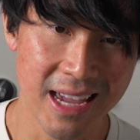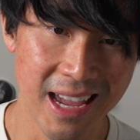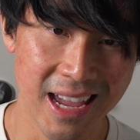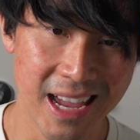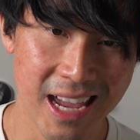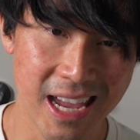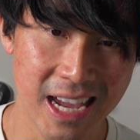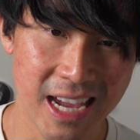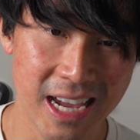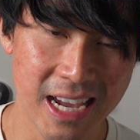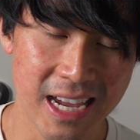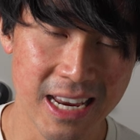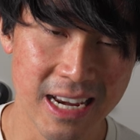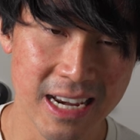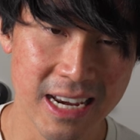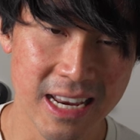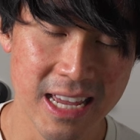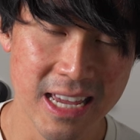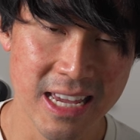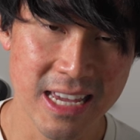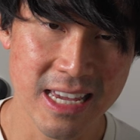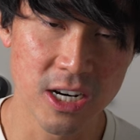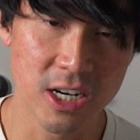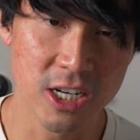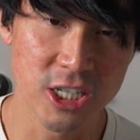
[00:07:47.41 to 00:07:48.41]
And
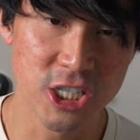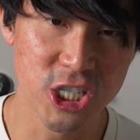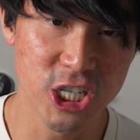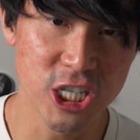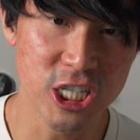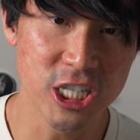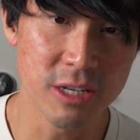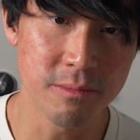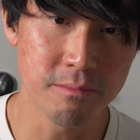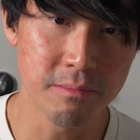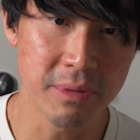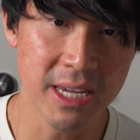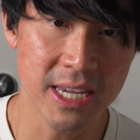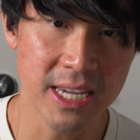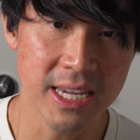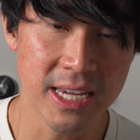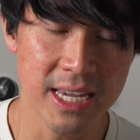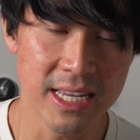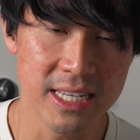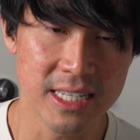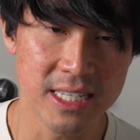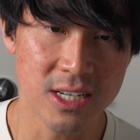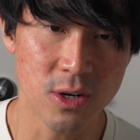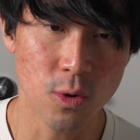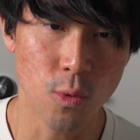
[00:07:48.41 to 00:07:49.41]
GCP
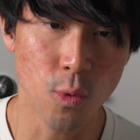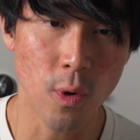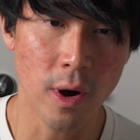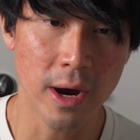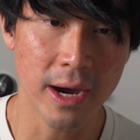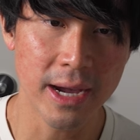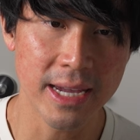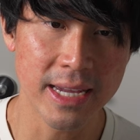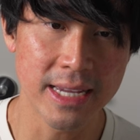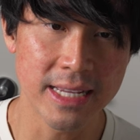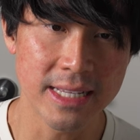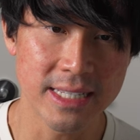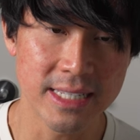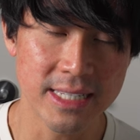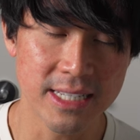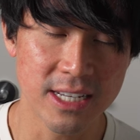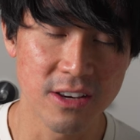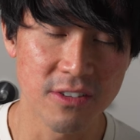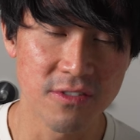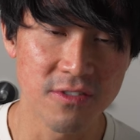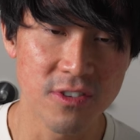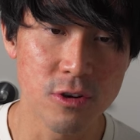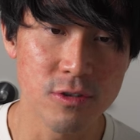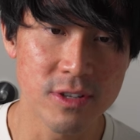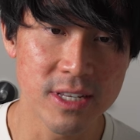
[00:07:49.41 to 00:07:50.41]
is quite
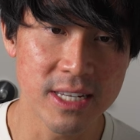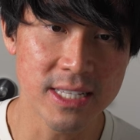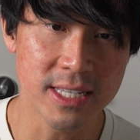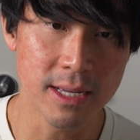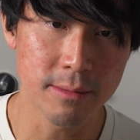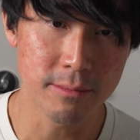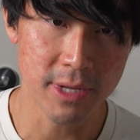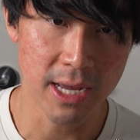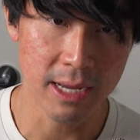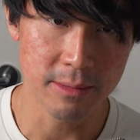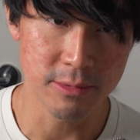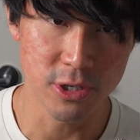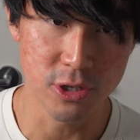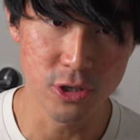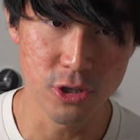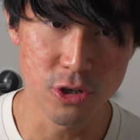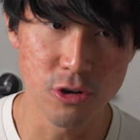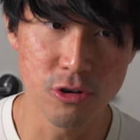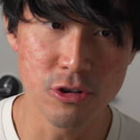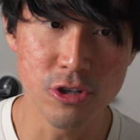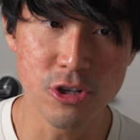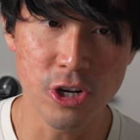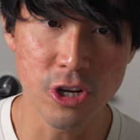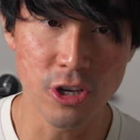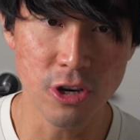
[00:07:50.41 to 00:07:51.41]
confusing sometimes to
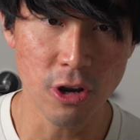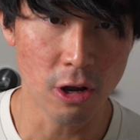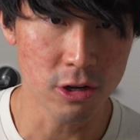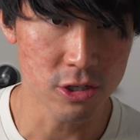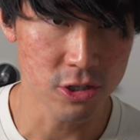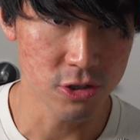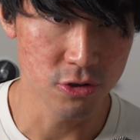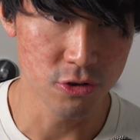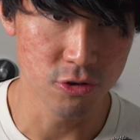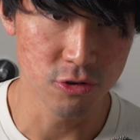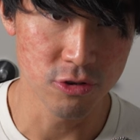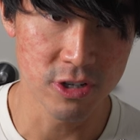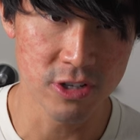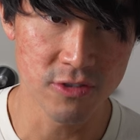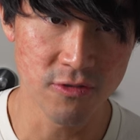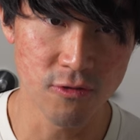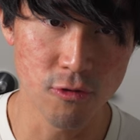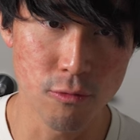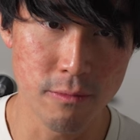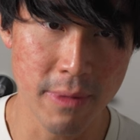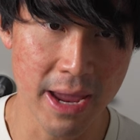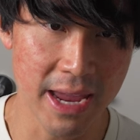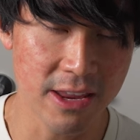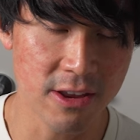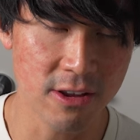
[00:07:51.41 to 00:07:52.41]
use. You can also do this
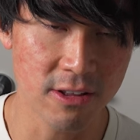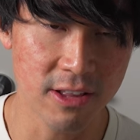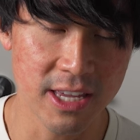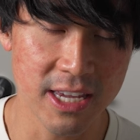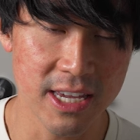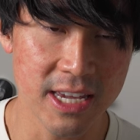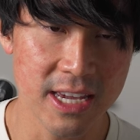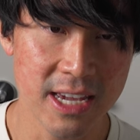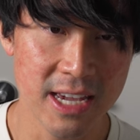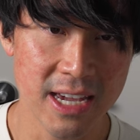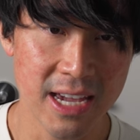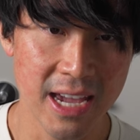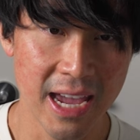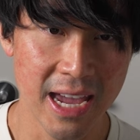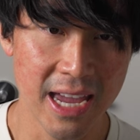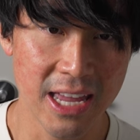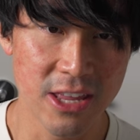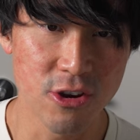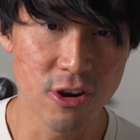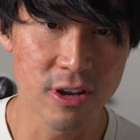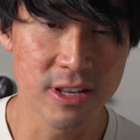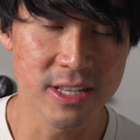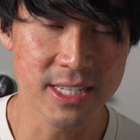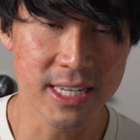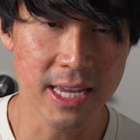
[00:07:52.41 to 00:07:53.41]
through manually, and
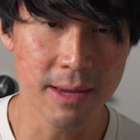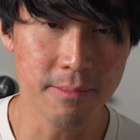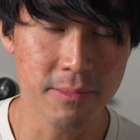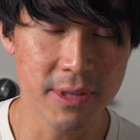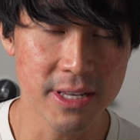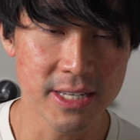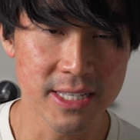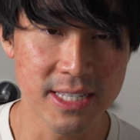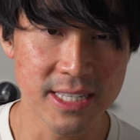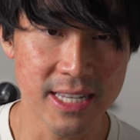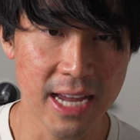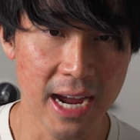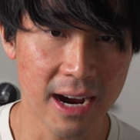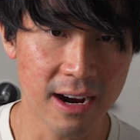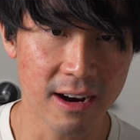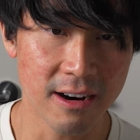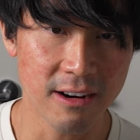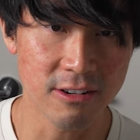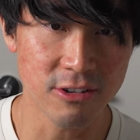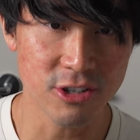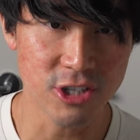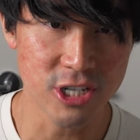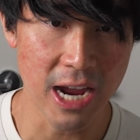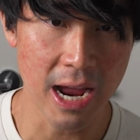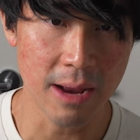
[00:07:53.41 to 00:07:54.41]
you can skip this
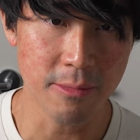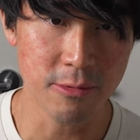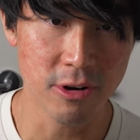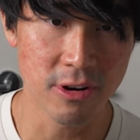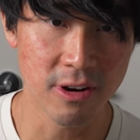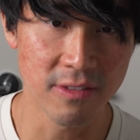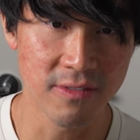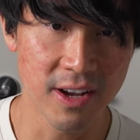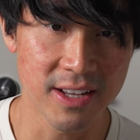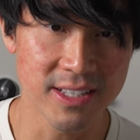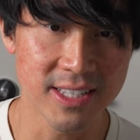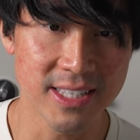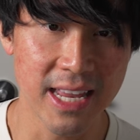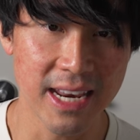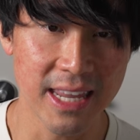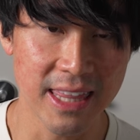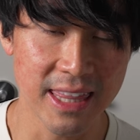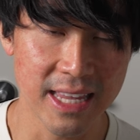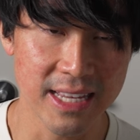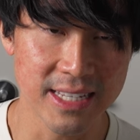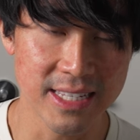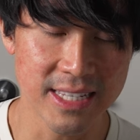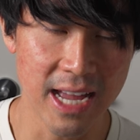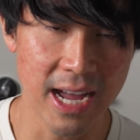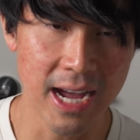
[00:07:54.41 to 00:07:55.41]
entire chapter of us setting
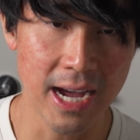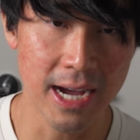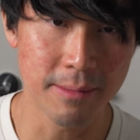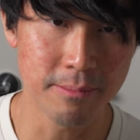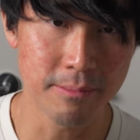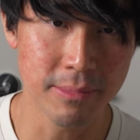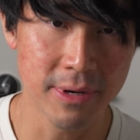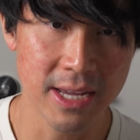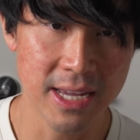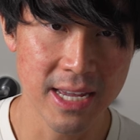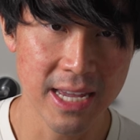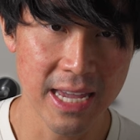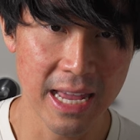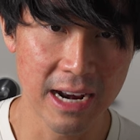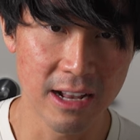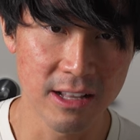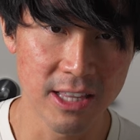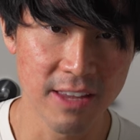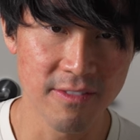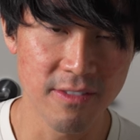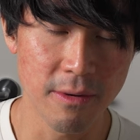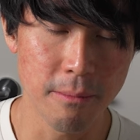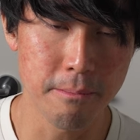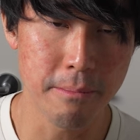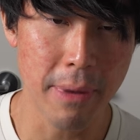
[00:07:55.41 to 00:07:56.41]
this up. And I'll
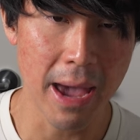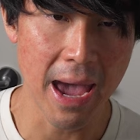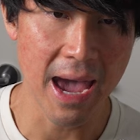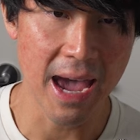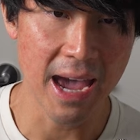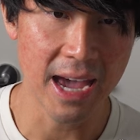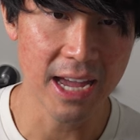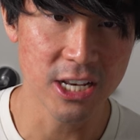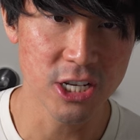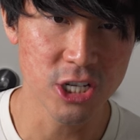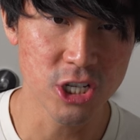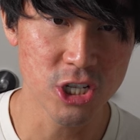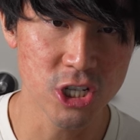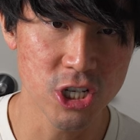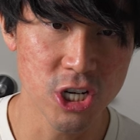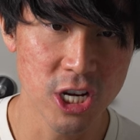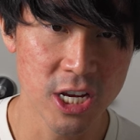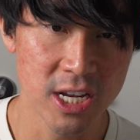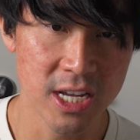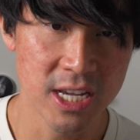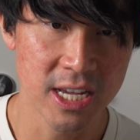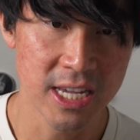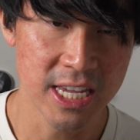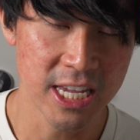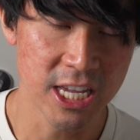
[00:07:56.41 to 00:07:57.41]
leave a badge
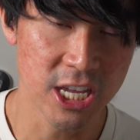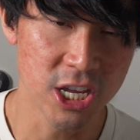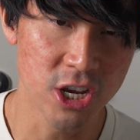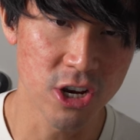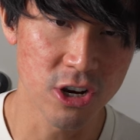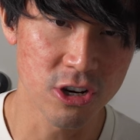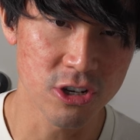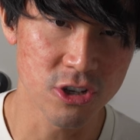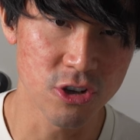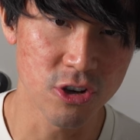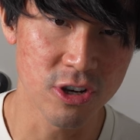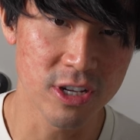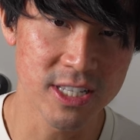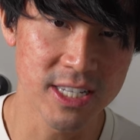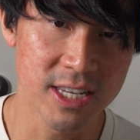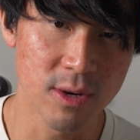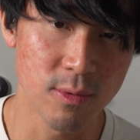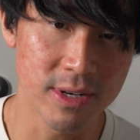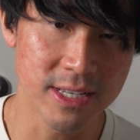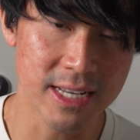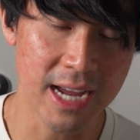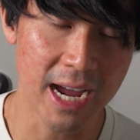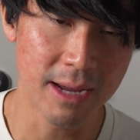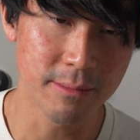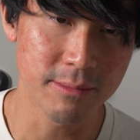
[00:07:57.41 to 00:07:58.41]
here so you can see
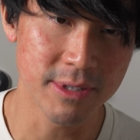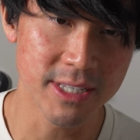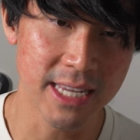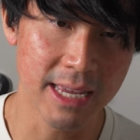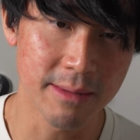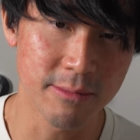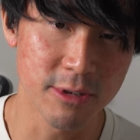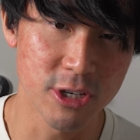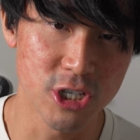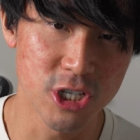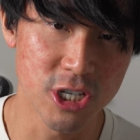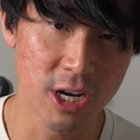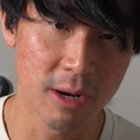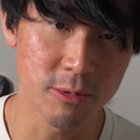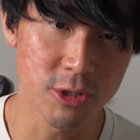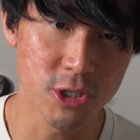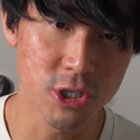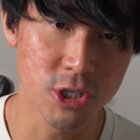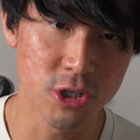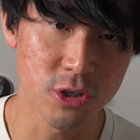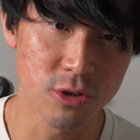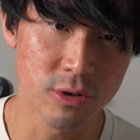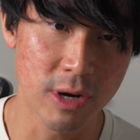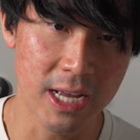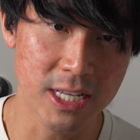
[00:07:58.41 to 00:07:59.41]
what timestamp to jump
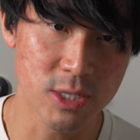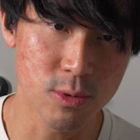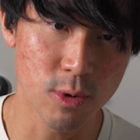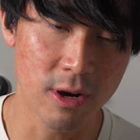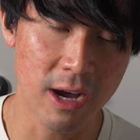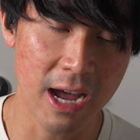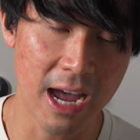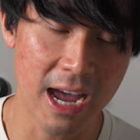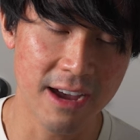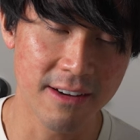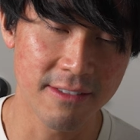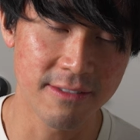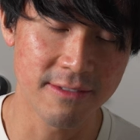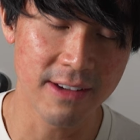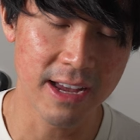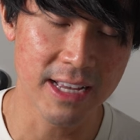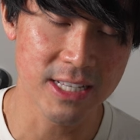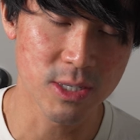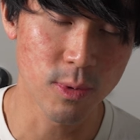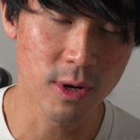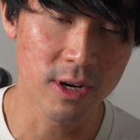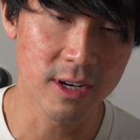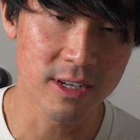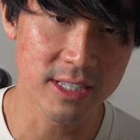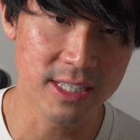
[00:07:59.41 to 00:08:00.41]
to, as
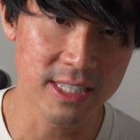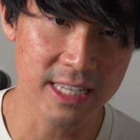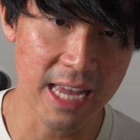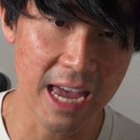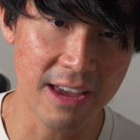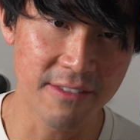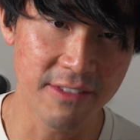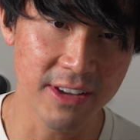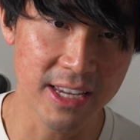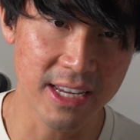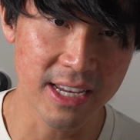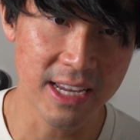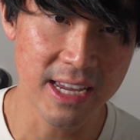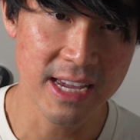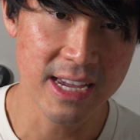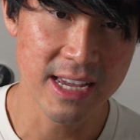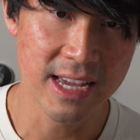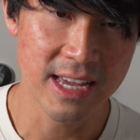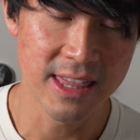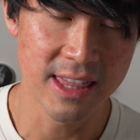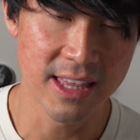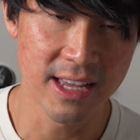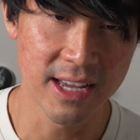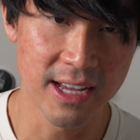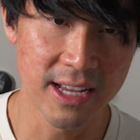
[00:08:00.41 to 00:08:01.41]
well as
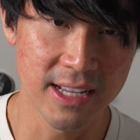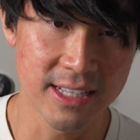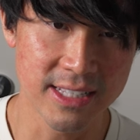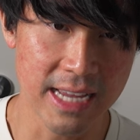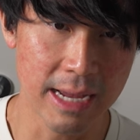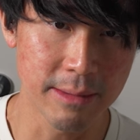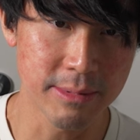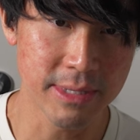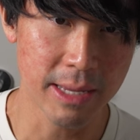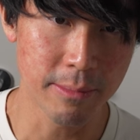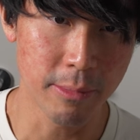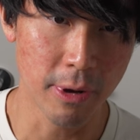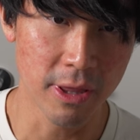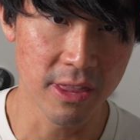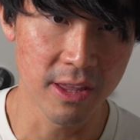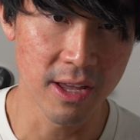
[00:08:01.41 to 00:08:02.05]
having the timestamp on